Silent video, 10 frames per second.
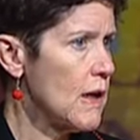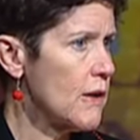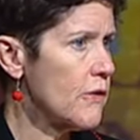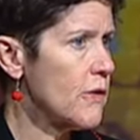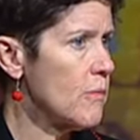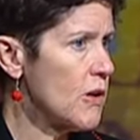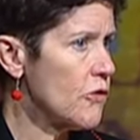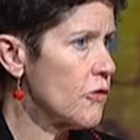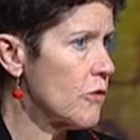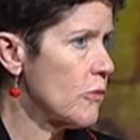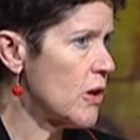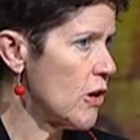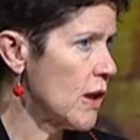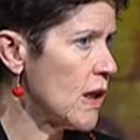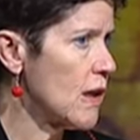is to make sure that we
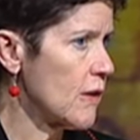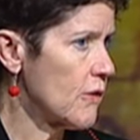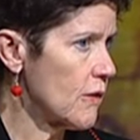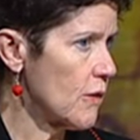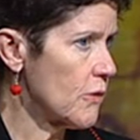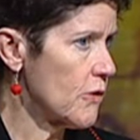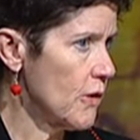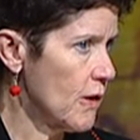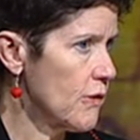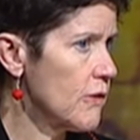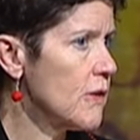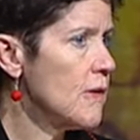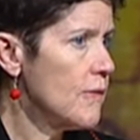are connecting those dots.